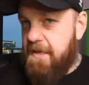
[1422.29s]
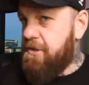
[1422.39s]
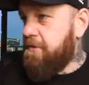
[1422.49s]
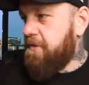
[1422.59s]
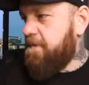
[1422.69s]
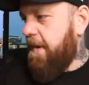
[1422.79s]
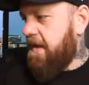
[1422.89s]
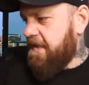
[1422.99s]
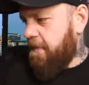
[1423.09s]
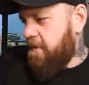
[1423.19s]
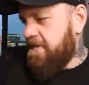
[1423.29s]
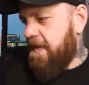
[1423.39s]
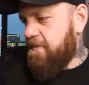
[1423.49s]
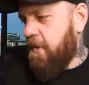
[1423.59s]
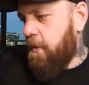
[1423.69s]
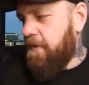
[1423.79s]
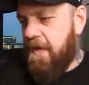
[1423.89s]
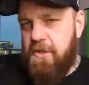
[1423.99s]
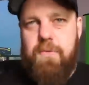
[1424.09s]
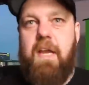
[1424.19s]
initial response. Like once I'm told
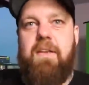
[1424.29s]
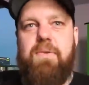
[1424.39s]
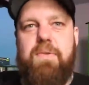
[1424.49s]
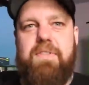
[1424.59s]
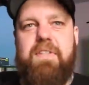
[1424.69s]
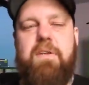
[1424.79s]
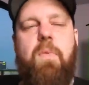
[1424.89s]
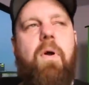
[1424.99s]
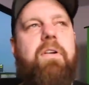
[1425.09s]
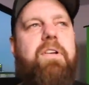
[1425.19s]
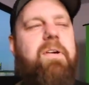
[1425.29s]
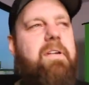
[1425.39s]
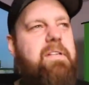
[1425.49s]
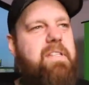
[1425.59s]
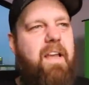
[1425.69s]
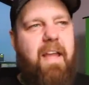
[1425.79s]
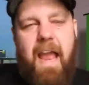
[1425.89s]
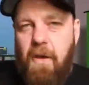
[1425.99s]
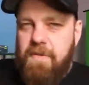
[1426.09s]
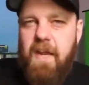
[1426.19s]
like, you can't do this anymore, you know? And it's like,
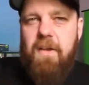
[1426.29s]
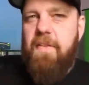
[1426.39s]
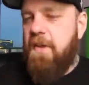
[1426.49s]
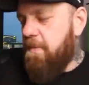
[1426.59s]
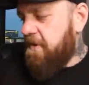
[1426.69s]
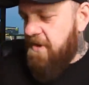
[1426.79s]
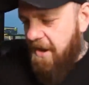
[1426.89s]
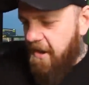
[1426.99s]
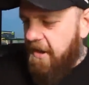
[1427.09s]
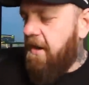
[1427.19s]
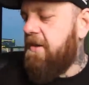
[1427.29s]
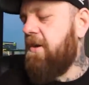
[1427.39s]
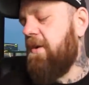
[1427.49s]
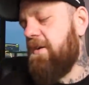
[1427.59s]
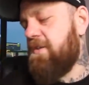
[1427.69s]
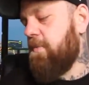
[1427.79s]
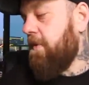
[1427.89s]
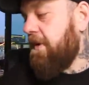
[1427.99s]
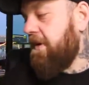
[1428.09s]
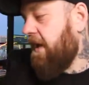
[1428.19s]
how dare them? And da, da, da, you know, and I just
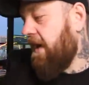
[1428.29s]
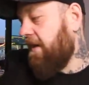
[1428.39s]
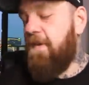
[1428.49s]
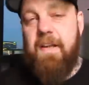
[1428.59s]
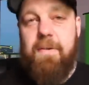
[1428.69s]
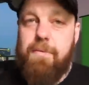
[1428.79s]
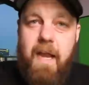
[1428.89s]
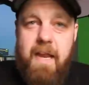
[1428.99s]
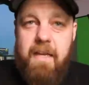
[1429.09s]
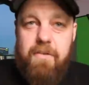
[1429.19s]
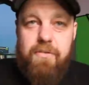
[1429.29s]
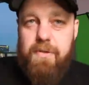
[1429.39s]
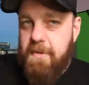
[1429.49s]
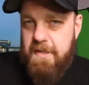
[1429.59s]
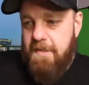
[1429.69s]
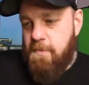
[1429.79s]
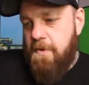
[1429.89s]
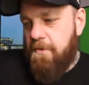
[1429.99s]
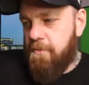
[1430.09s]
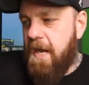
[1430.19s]
wanted to like fucking rage, you know? Like I
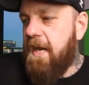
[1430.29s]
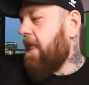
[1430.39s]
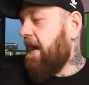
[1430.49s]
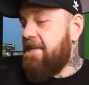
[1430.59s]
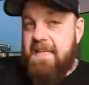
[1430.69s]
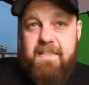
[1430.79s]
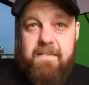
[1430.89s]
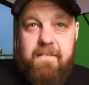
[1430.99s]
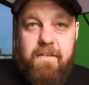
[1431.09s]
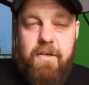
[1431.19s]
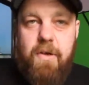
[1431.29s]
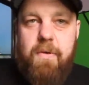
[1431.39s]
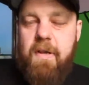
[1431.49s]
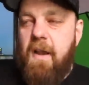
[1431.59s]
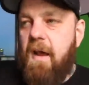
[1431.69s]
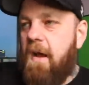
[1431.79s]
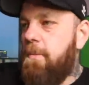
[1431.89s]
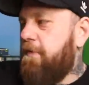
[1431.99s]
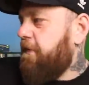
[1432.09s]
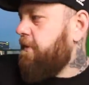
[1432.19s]
wanted to rage and I didn't, you know? And
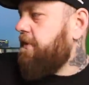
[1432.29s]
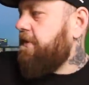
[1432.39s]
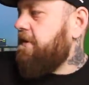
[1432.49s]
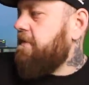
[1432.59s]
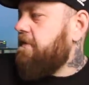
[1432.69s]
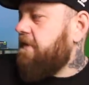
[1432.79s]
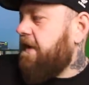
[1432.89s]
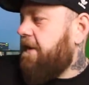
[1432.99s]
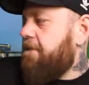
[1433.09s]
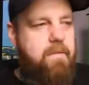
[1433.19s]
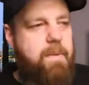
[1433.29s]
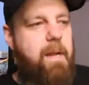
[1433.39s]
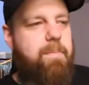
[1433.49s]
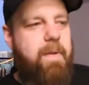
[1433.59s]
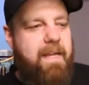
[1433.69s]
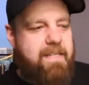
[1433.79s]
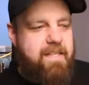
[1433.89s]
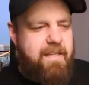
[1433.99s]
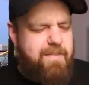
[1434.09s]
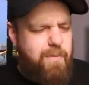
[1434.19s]
I'm a firm believer that I
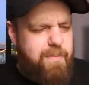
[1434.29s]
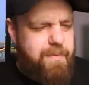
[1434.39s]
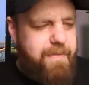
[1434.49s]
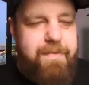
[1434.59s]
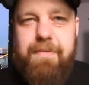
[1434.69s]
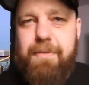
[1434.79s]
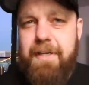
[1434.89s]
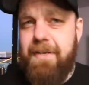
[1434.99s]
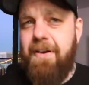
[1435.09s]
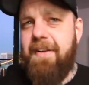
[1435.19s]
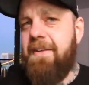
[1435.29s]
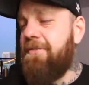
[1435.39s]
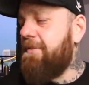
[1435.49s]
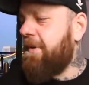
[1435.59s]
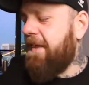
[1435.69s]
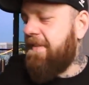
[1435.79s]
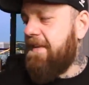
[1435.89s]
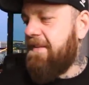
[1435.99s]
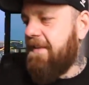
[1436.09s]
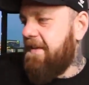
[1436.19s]
guess I sort of believe in reincarnation, but I
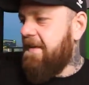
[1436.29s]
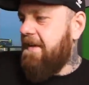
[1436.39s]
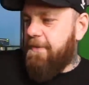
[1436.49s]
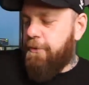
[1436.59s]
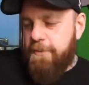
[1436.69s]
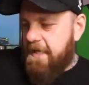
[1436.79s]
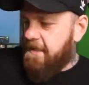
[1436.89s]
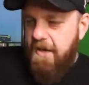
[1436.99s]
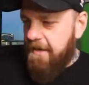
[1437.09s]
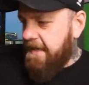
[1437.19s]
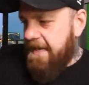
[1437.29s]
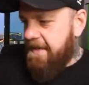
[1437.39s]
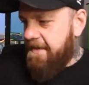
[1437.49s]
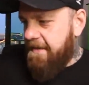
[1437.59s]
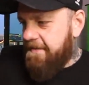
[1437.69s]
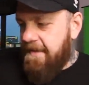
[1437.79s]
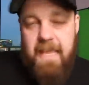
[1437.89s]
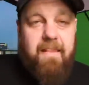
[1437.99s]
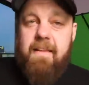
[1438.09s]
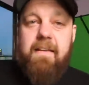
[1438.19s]
think that we're reincarnated
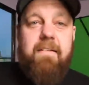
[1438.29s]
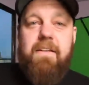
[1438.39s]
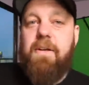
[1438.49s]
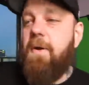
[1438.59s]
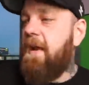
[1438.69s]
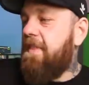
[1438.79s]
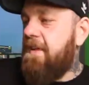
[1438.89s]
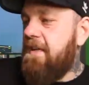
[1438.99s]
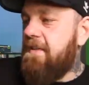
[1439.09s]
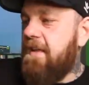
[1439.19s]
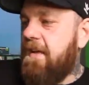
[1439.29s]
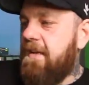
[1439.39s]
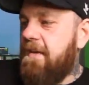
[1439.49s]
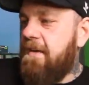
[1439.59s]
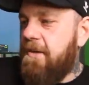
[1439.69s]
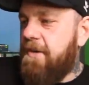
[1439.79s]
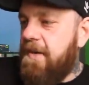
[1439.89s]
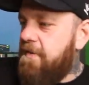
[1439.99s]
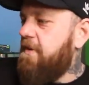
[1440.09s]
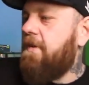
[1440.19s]
daily, you know, and I think that you're
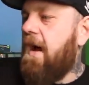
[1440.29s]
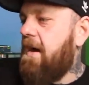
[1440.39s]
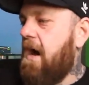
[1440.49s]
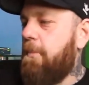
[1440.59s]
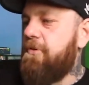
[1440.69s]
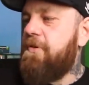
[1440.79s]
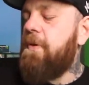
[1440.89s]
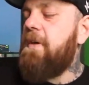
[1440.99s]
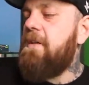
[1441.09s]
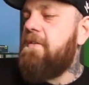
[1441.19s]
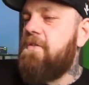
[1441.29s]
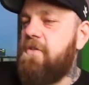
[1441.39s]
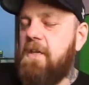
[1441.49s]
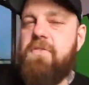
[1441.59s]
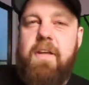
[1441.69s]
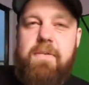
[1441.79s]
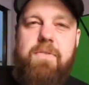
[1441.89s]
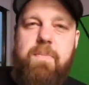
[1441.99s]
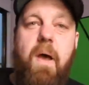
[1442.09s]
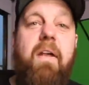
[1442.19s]
given a lot of opportunities to change how you
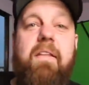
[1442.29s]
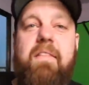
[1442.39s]
respond to